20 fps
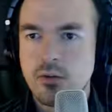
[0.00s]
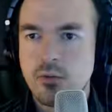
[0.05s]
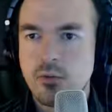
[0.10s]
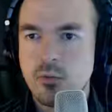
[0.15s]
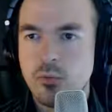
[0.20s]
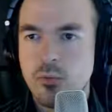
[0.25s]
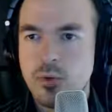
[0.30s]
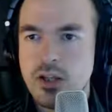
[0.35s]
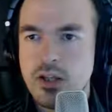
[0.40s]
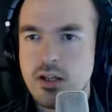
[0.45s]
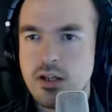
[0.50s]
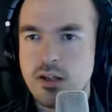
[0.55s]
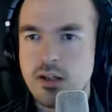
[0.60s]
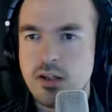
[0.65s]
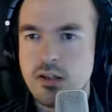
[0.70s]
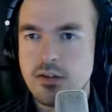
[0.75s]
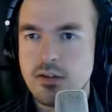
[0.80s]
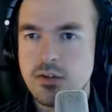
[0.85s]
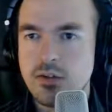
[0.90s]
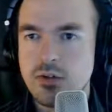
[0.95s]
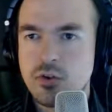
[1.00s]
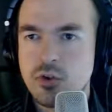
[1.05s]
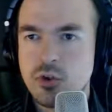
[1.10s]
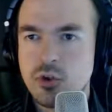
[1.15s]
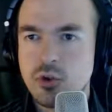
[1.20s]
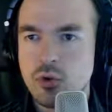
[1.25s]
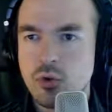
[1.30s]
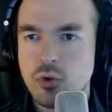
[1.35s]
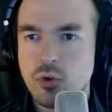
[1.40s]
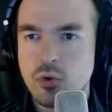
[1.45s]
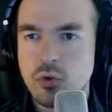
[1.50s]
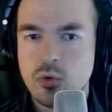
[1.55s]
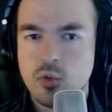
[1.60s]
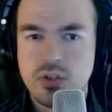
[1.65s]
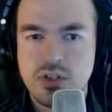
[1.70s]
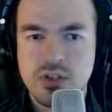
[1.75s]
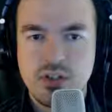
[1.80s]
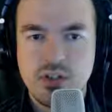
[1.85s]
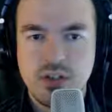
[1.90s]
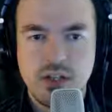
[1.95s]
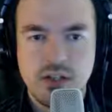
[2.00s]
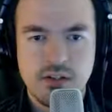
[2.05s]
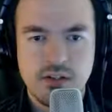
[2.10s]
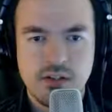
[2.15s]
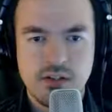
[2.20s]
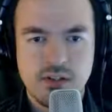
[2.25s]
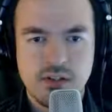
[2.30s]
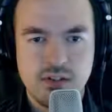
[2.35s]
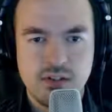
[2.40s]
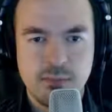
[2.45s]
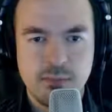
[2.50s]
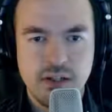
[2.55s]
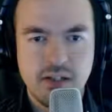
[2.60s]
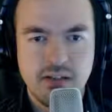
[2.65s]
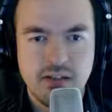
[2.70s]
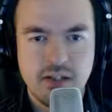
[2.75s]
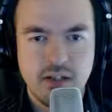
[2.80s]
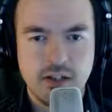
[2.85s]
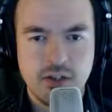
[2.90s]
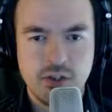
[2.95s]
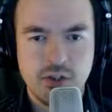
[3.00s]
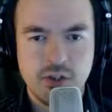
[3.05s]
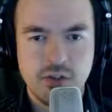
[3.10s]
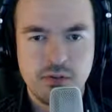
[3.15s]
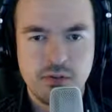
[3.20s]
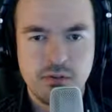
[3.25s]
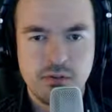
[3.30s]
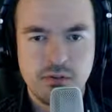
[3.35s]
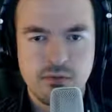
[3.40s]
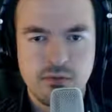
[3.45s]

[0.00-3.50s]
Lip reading: We need to test the basic engine.